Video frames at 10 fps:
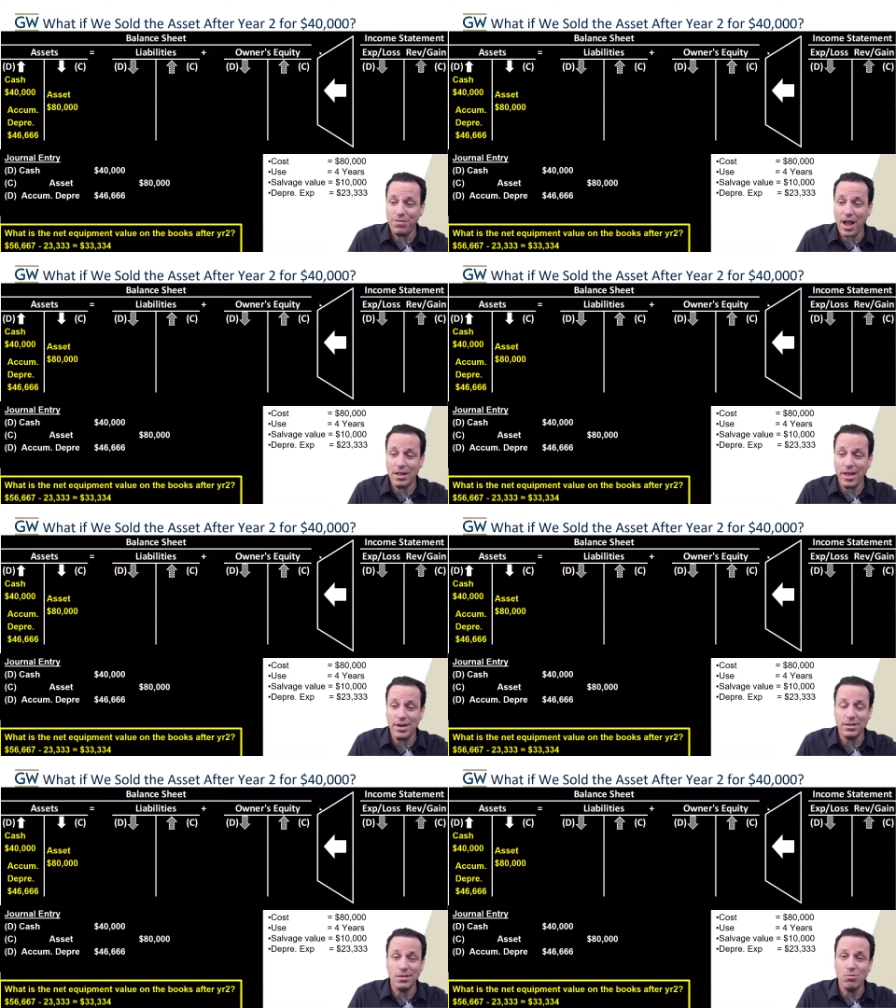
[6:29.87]

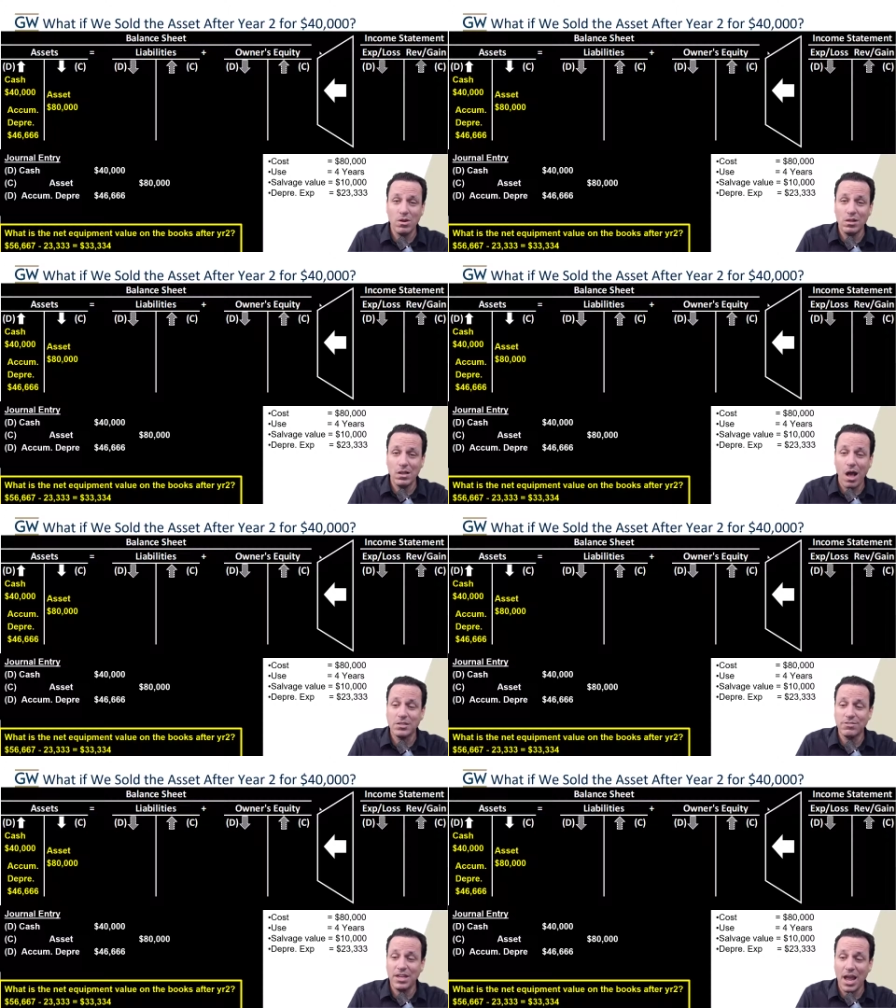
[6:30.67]
violating the, one of the
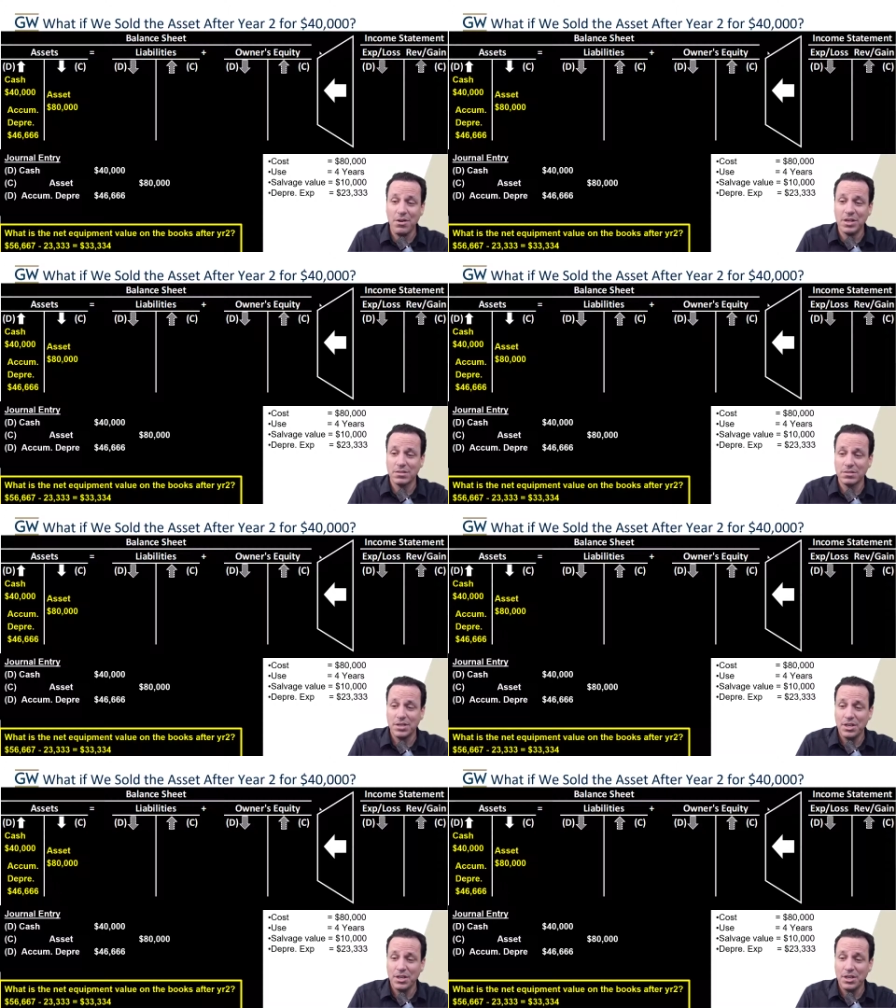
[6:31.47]
laws of accounting.